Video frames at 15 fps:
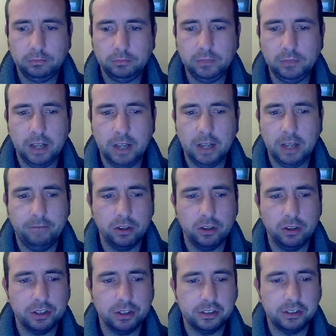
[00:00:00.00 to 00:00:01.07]
and
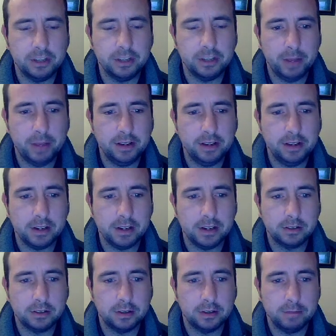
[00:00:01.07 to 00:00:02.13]
functions, see Appendix
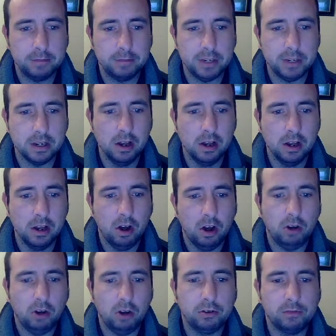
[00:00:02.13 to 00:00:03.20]
B.
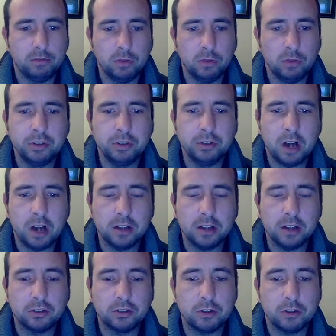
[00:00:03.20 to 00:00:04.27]
Although most locking
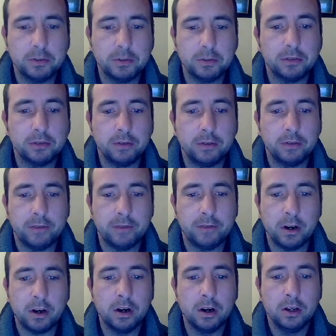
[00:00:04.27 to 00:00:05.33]
scripts refer
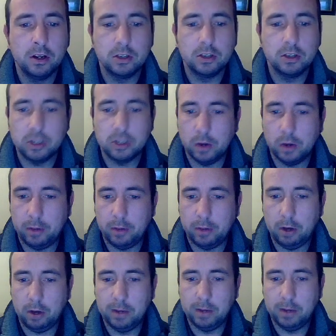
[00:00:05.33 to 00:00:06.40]
to a
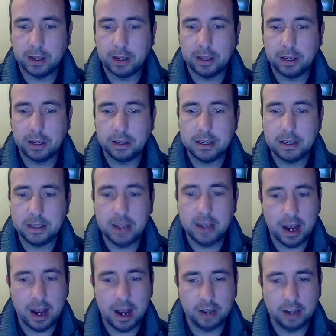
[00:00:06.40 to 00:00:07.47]
public key
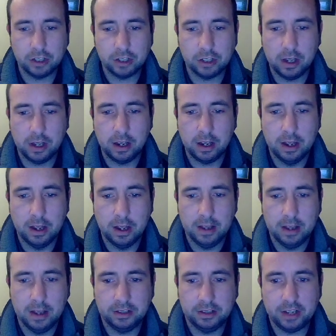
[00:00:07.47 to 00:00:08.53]
hash,
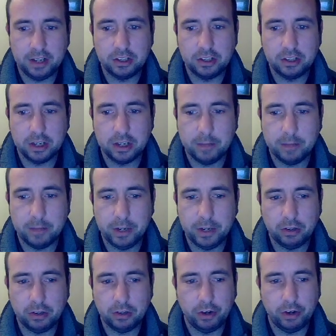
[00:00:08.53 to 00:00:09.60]
essentially a
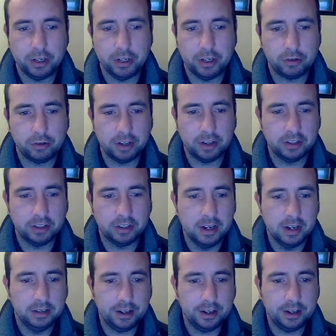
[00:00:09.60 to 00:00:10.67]
Bitcoin address,
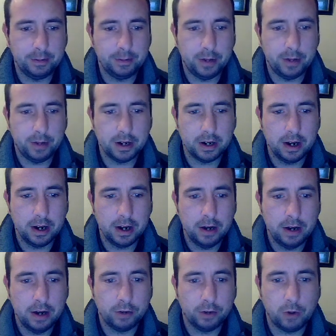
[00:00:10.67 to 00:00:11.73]
thereby
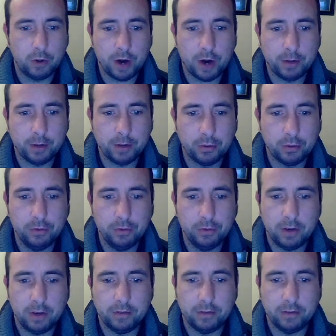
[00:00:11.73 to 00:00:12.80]
requiring proof of
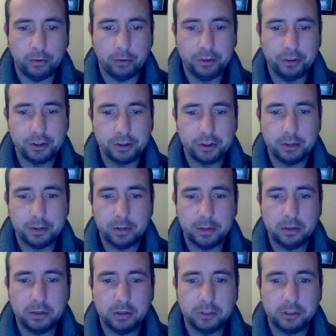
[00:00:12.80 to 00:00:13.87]
ownership to
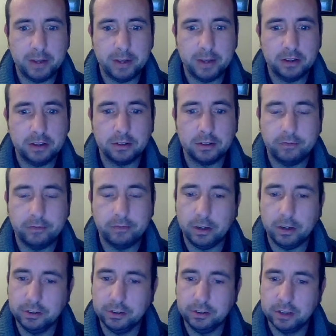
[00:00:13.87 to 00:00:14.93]
spend the
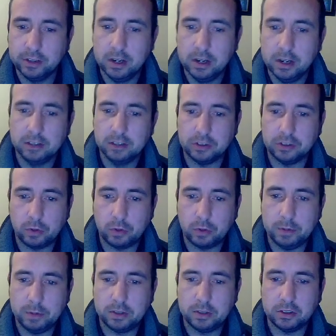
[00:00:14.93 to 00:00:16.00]
funds. The
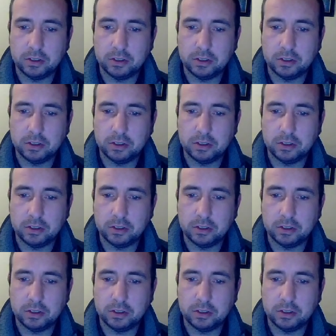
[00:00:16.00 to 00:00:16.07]
script does